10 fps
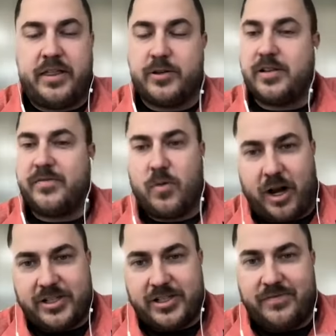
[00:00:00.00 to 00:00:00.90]
Those of you
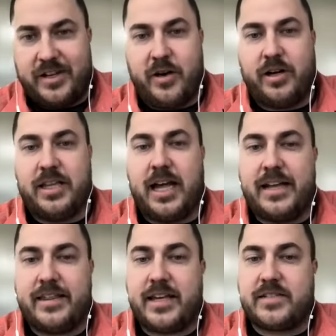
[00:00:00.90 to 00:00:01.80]
watching the video
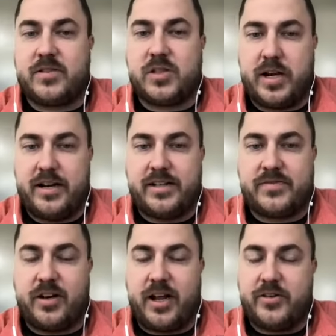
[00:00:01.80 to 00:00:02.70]
online, thanks for joining us
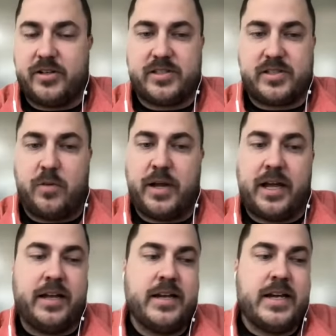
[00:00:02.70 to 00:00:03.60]
for another installment.